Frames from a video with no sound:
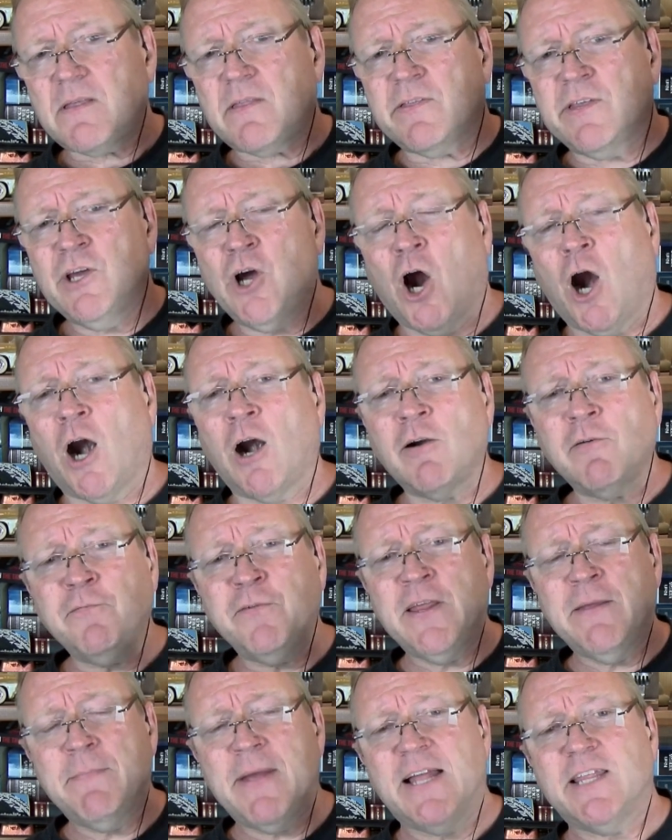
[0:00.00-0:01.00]
the
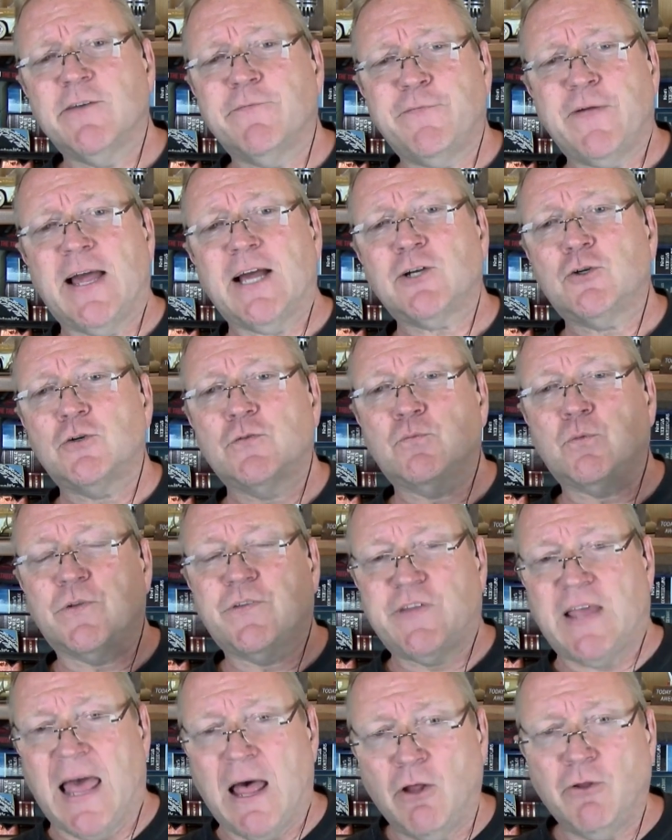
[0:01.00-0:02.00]
RV manufacturers
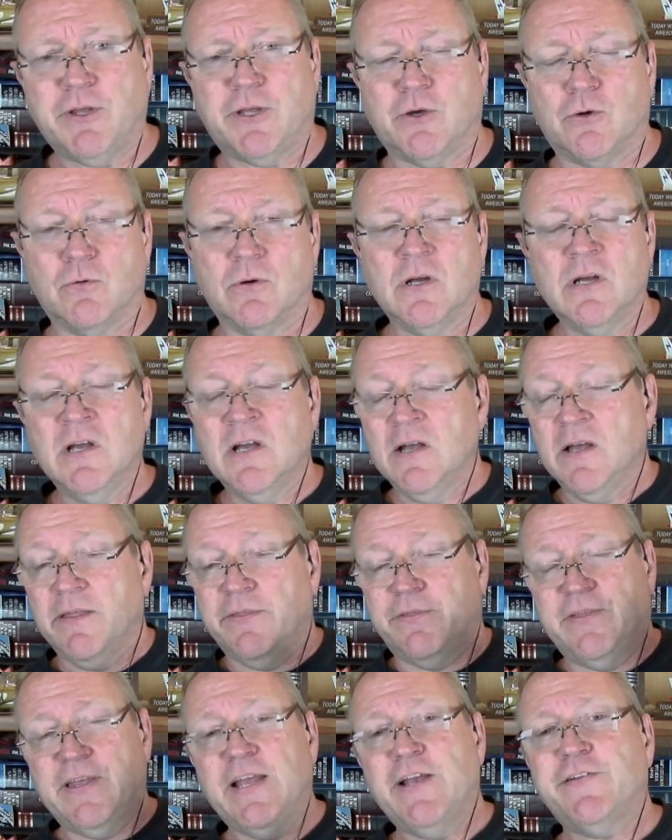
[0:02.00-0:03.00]
will tell you
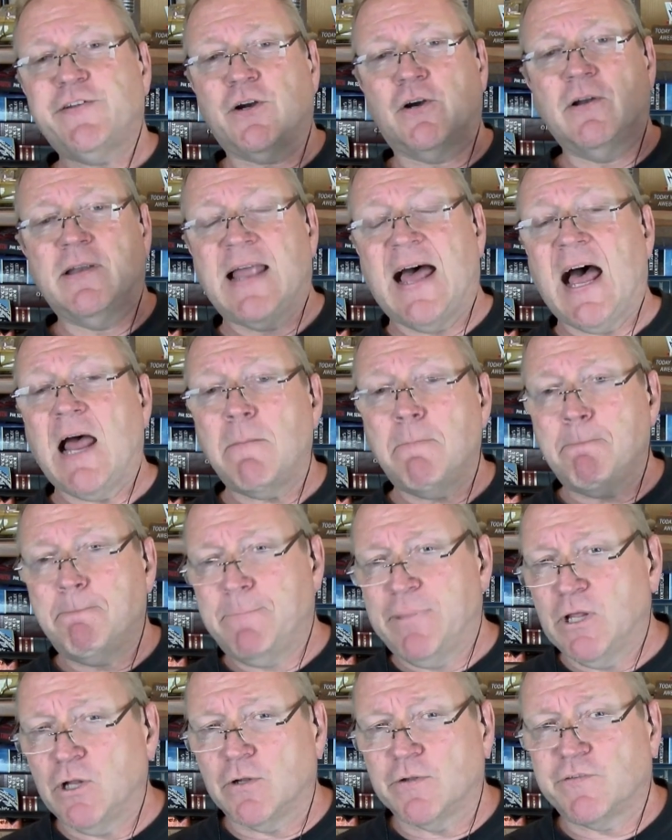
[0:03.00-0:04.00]
these are not
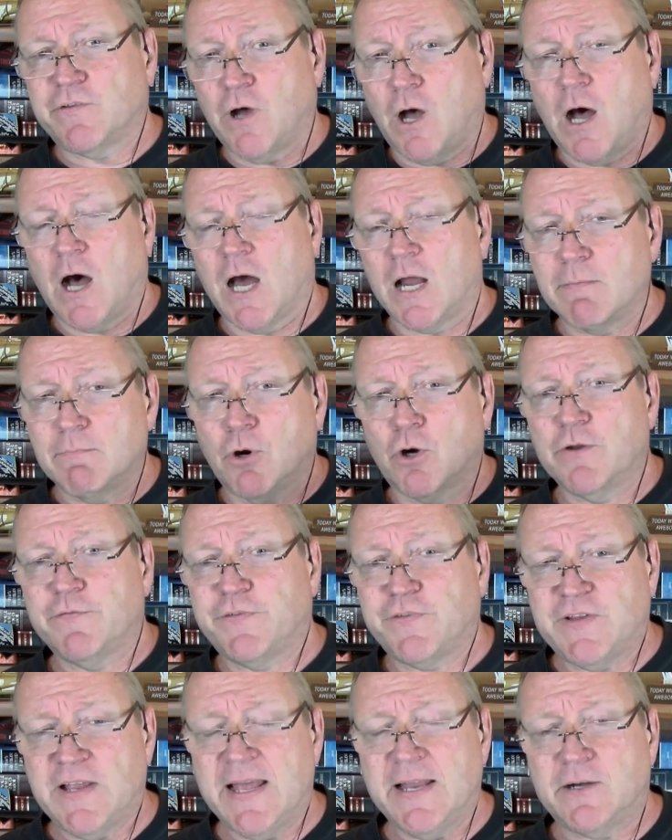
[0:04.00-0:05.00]
built to automotive
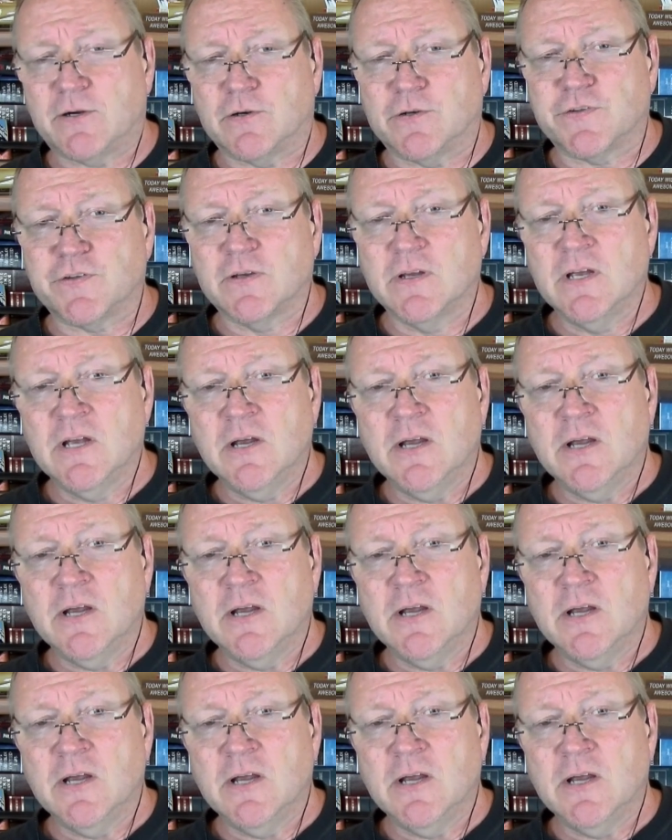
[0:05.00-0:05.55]
standards.